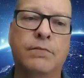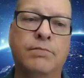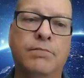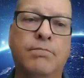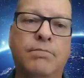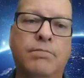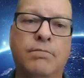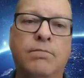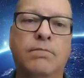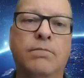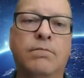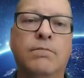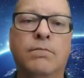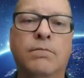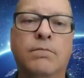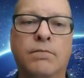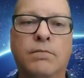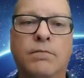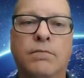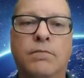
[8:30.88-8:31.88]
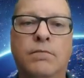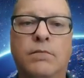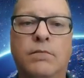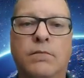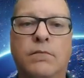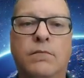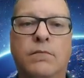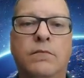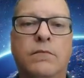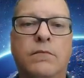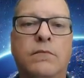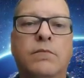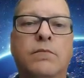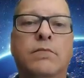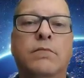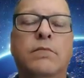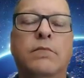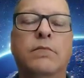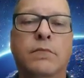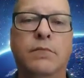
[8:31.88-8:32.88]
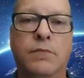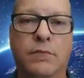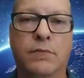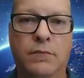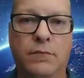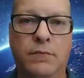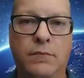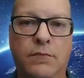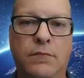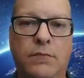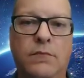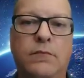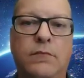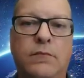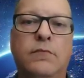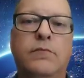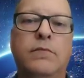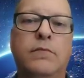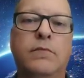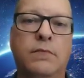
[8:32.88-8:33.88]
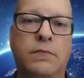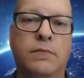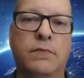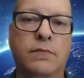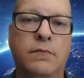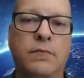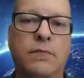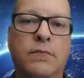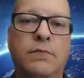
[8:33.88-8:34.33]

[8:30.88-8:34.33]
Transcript: The person shown says nothing.